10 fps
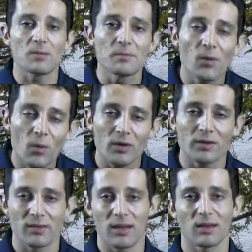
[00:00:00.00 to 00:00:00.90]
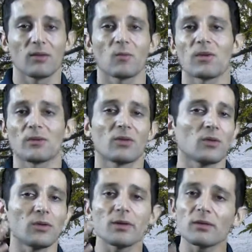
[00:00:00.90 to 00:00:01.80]
important that is, whether it's
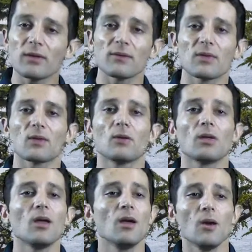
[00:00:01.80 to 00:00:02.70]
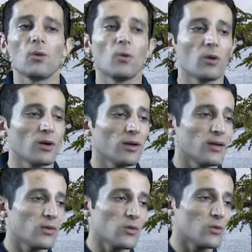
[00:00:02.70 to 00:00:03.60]
your yearly physical or
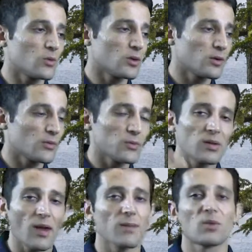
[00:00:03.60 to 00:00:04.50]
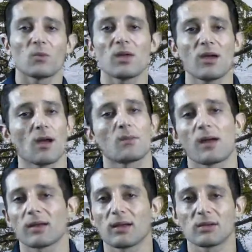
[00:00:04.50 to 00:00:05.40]
it's your 3 times a week
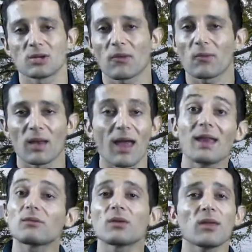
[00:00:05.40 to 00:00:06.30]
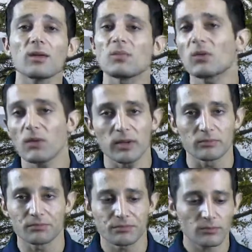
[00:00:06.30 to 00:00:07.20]
chiropractic adjustment and everything in between.
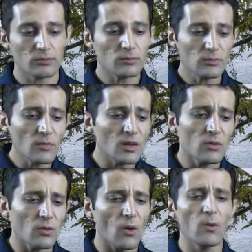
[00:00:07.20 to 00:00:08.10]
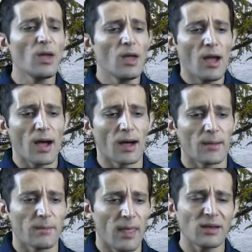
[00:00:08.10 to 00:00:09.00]
So,
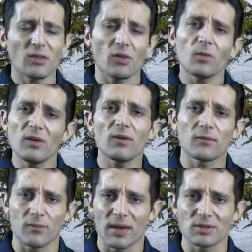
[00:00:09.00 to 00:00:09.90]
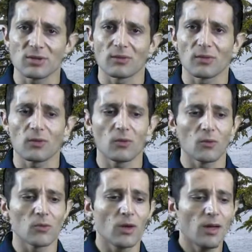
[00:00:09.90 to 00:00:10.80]
and it's so easy for patients
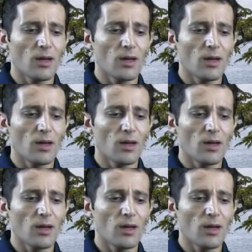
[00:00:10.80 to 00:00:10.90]
to